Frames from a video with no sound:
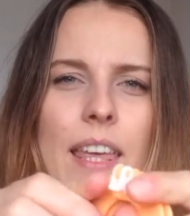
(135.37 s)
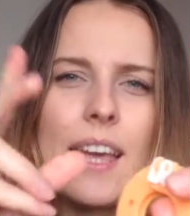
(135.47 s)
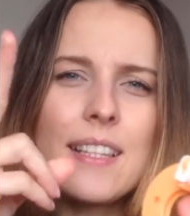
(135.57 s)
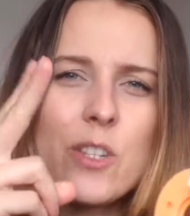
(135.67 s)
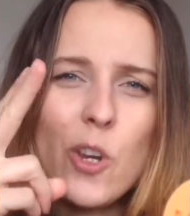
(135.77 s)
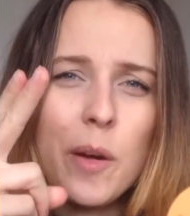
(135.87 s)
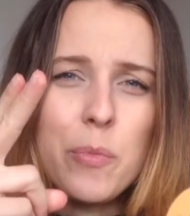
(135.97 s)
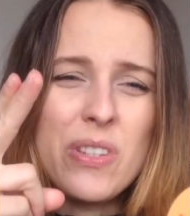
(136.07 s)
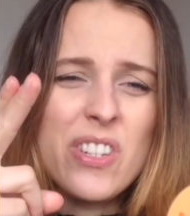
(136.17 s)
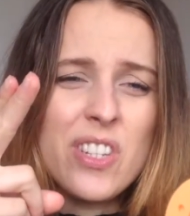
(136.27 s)
Get
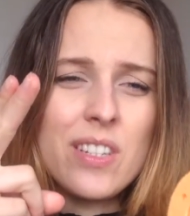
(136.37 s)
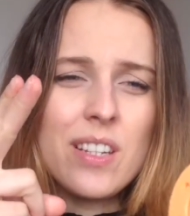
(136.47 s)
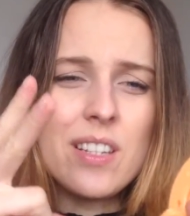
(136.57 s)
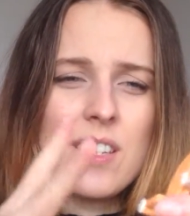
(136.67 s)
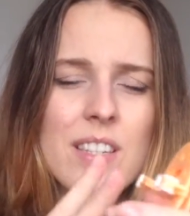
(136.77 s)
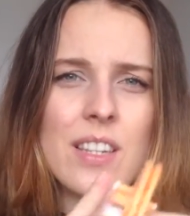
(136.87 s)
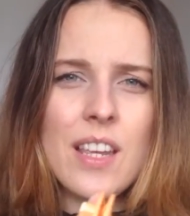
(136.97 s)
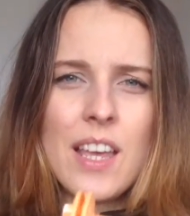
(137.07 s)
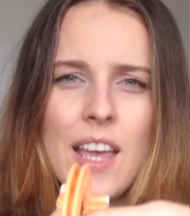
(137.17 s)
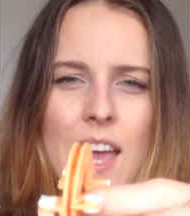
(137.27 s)
sharp scissors,
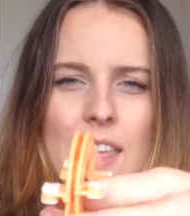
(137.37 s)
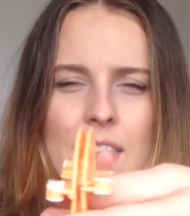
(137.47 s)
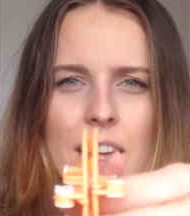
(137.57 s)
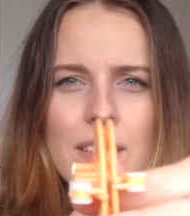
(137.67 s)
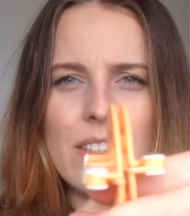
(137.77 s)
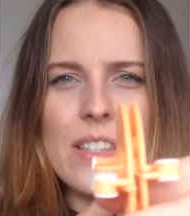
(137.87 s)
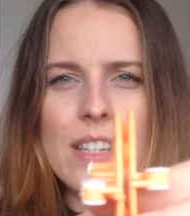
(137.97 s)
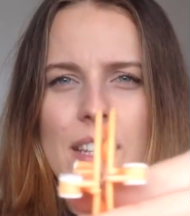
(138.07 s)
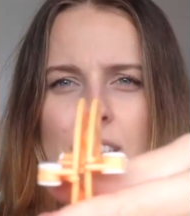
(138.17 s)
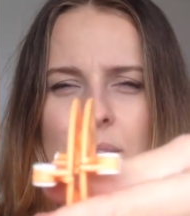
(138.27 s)
and then you
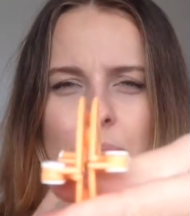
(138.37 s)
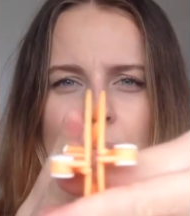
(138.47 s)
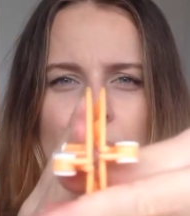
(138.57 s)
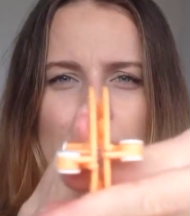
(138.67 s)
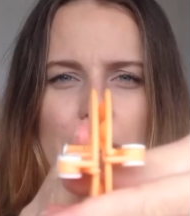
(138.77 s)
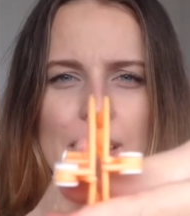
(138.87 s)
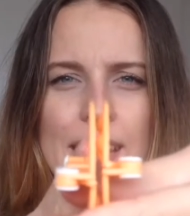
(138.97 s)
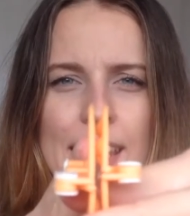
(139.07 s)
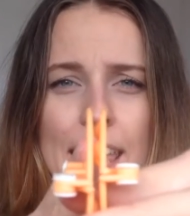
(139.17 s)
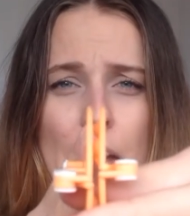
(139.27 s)
see there
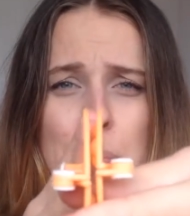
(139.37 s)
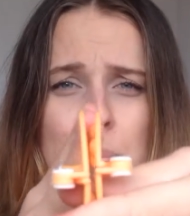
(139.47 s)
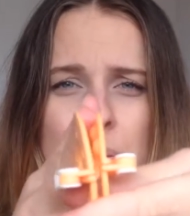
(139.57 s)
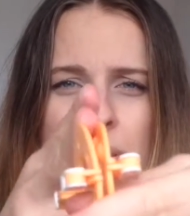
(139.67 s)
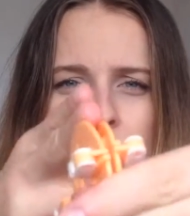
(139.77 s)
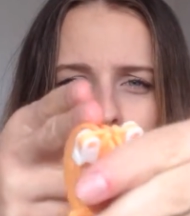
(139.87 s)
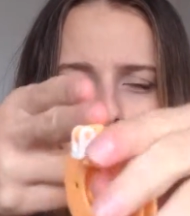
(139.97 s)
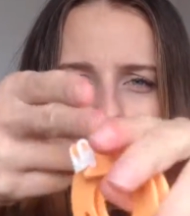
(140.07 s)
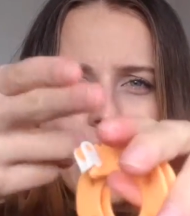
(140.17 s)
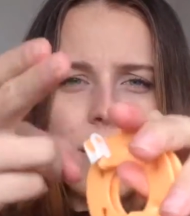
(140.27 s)
is a gap. You
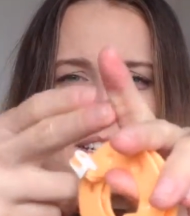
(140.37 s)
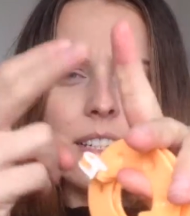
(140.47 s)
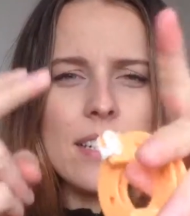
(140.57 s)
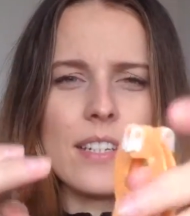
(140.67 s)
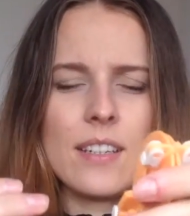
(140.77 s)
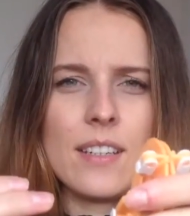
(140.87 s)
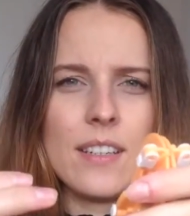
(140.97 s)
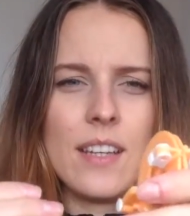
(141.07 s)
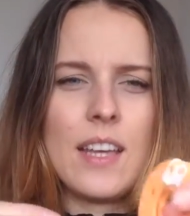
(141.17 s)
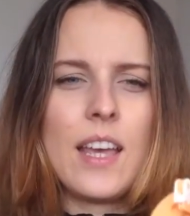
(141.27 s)
cut it,
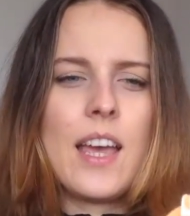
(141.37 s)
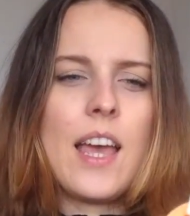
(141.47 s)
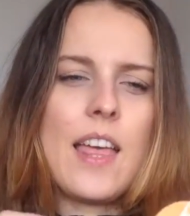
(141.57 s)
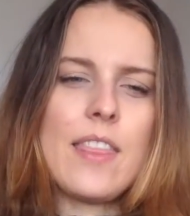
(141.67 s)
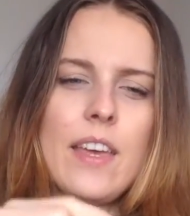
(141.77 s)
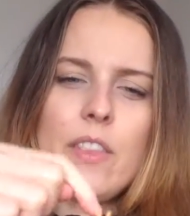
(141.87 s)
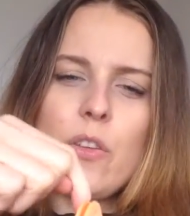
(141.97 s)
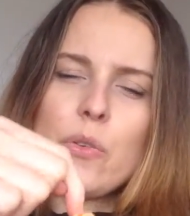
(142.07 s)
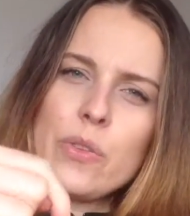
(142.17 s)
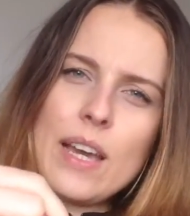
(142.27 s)
and then
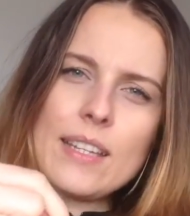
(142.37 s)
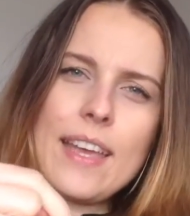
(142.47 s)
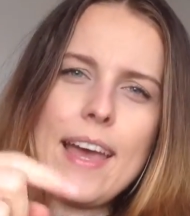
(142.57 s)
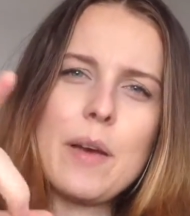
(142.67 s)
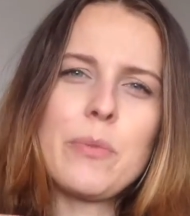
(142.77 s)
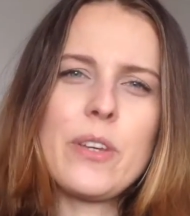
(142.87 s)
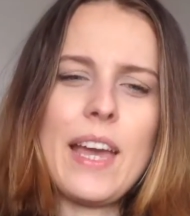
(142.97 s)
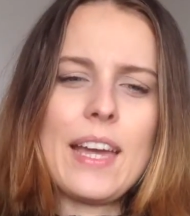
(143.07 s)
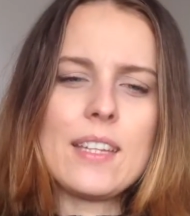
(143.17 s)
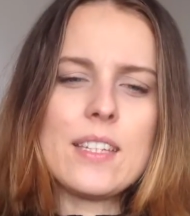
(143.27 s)
through that gap, you
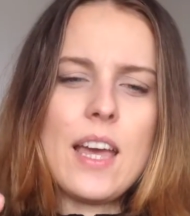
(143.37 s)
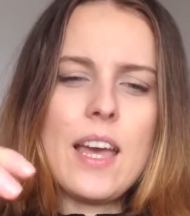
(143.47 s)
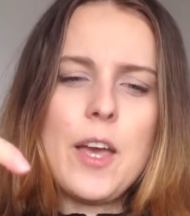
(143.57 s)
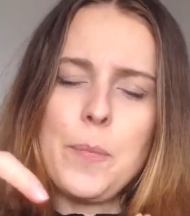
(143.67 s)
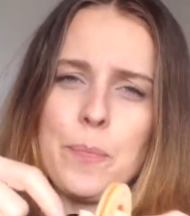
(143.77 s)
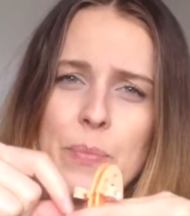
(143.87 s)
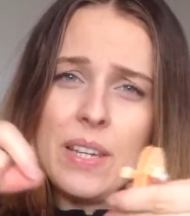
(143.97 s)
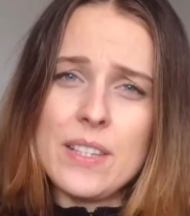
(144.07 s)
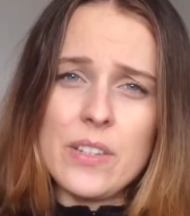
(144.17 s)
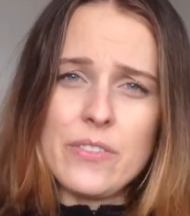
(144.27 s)
get a um,
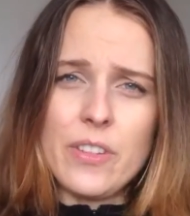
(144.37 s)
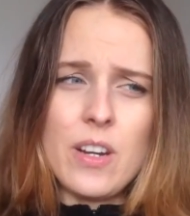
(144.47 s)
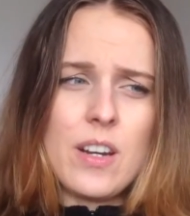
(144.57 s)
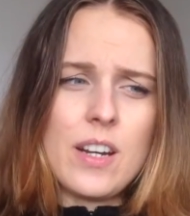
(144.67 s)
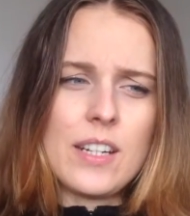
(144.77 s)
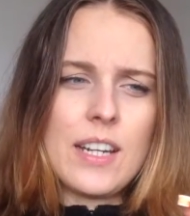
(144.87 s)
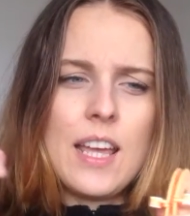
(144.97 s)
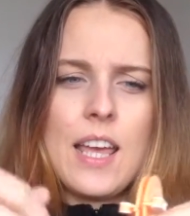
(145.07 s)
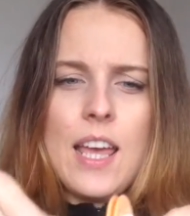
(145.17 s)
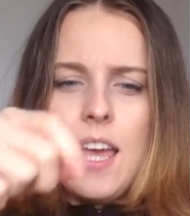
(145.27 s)
piece of yarn,
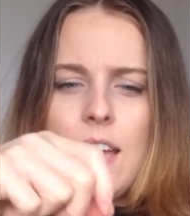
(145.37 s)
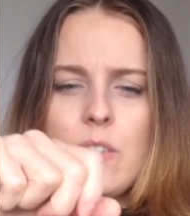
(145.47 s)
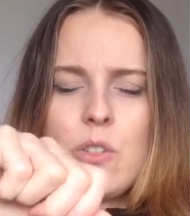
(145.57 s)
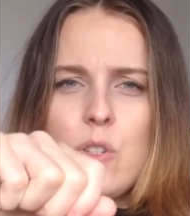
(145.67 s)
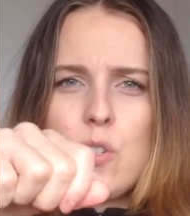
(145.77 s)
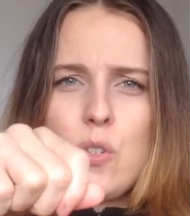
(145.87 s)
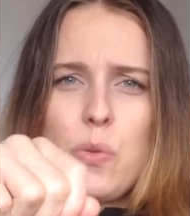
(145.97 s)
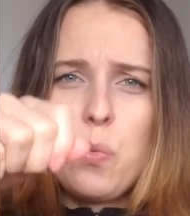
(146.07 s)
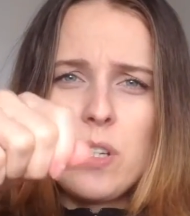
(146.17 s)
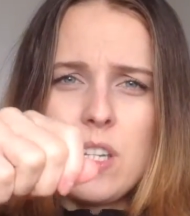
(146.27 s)
and you just
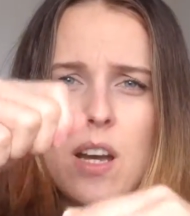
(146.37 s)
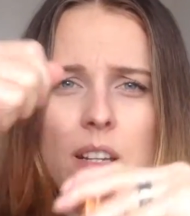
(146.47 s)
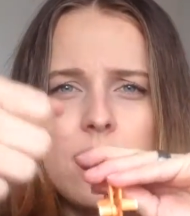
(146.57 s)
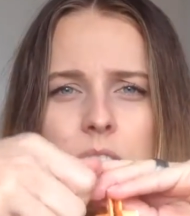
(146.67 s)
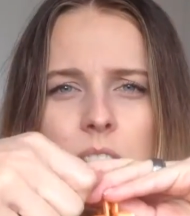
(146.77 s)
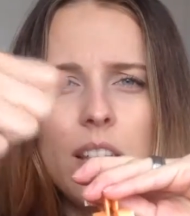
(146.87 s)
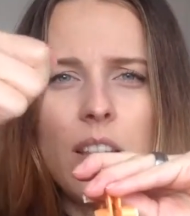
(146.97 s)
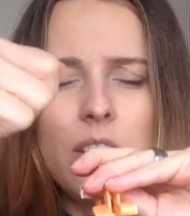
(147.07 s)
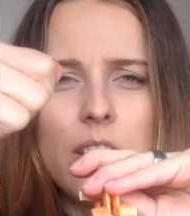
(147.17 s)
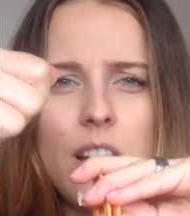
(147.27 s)
do one knot,
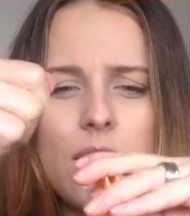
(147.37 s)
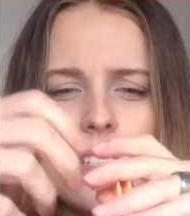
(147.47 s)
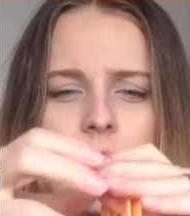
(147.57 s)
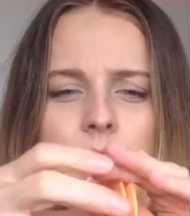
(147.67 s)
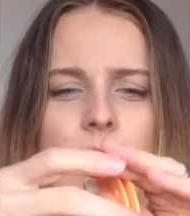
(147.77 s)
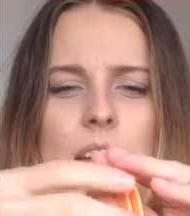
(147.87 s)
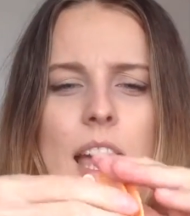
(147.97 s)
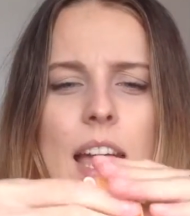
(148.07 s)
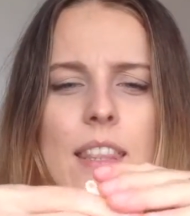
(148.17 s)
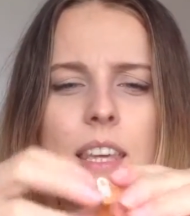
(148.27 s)
another knot,
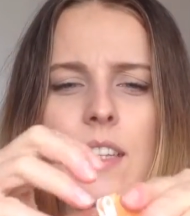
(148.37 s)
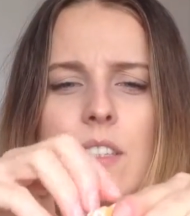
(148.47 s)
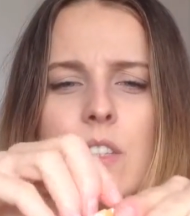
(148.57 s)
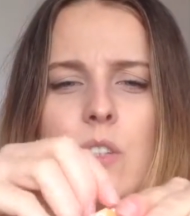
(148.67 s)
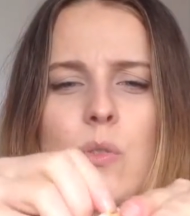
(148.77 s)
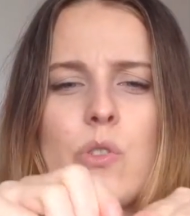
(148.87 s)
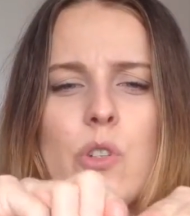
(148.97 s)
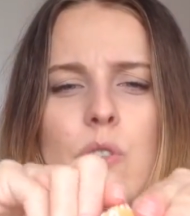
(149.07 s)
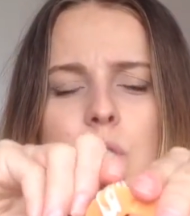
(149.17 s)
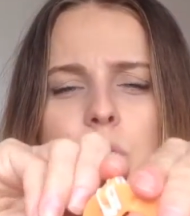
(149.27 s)
and then you
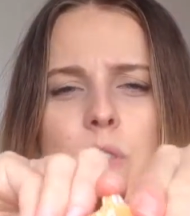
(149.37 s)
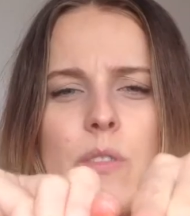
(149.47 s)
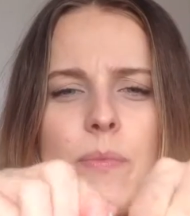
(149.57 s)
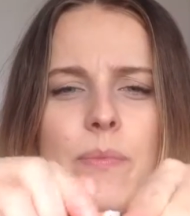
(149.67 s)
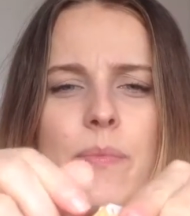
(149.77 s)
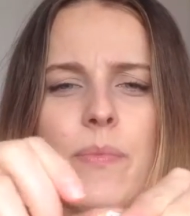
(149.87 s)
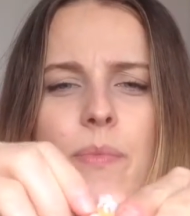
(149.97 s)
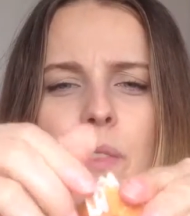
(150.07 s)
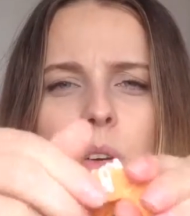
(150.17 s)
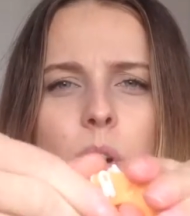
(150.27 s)
just
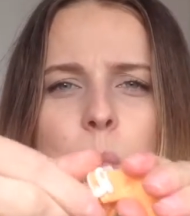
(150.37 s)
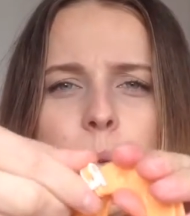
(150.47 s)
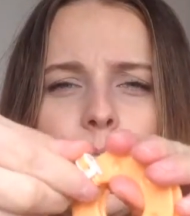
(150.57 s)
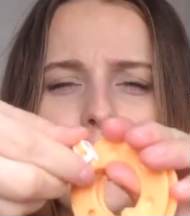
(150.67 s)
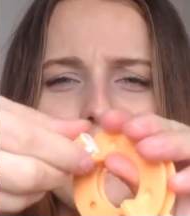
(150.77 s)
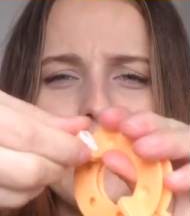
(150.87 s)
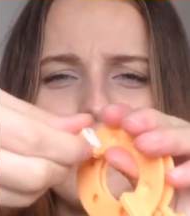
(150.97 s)
open up